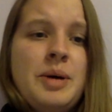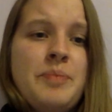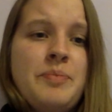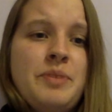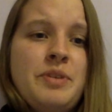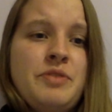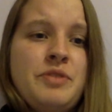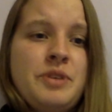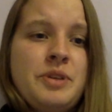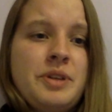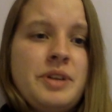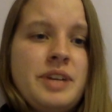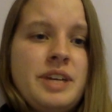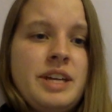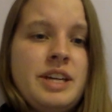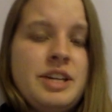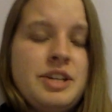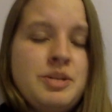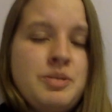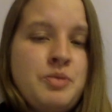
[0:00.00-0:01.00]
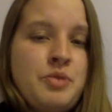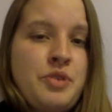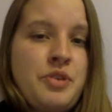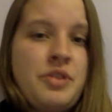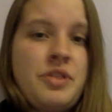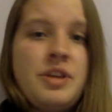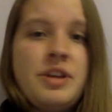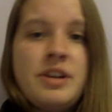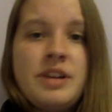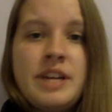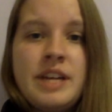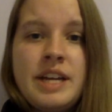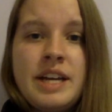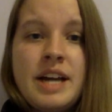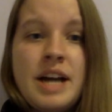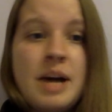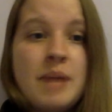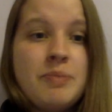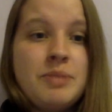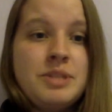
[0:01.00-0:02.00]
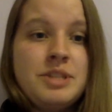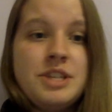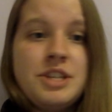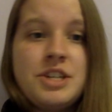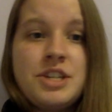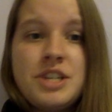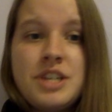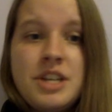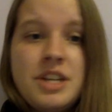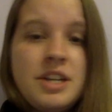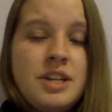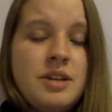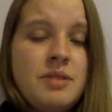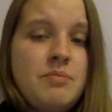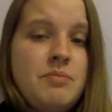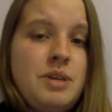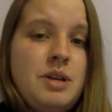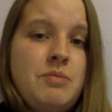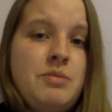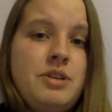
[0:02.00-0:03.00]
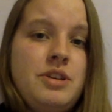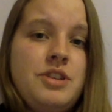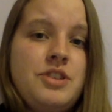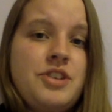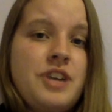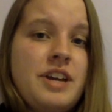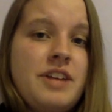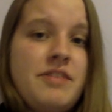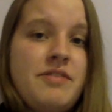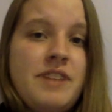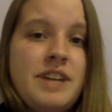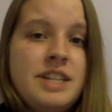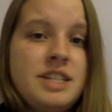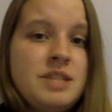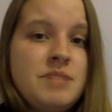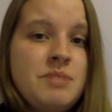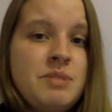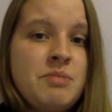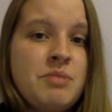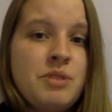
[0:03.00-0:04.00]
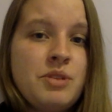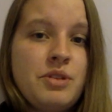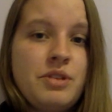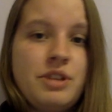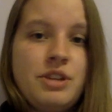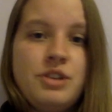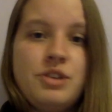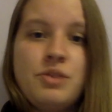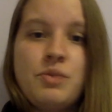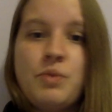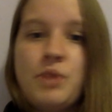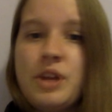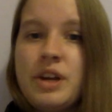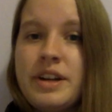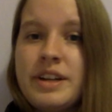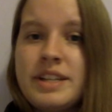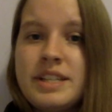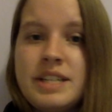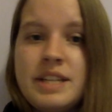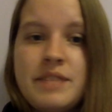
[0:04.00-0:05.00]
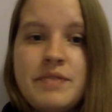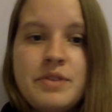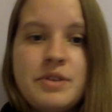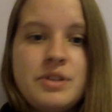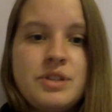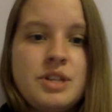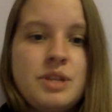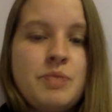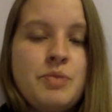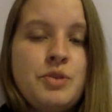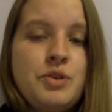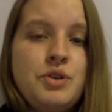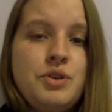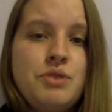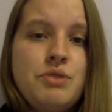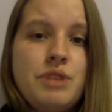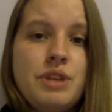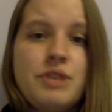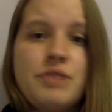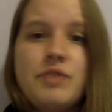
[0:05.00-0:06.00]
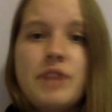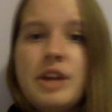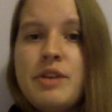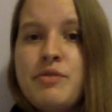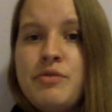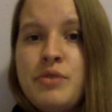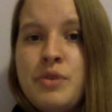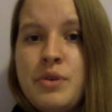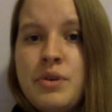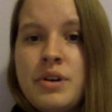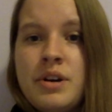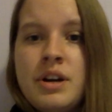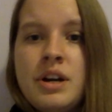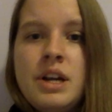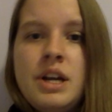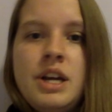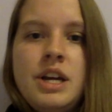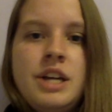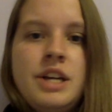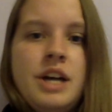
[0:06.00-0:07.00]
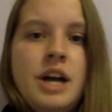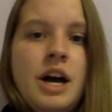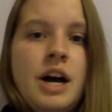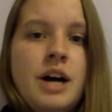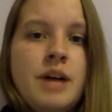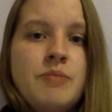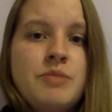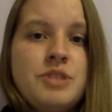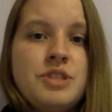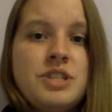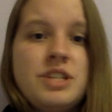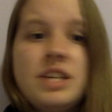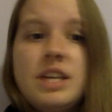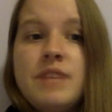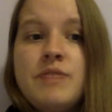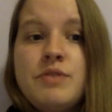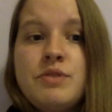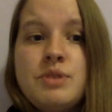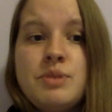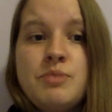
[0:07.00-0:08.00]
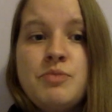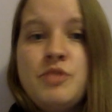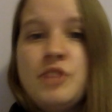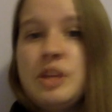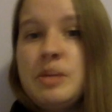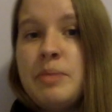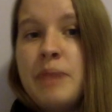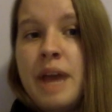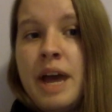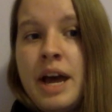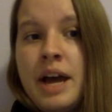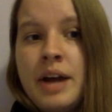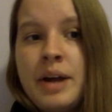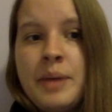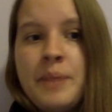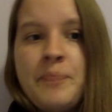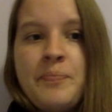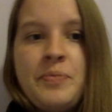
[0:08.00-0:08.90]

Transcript: If you're looking into more theory, composition, maybe try to find some people to look at your work, see if there's someone who you can write for, just to give you some feedback.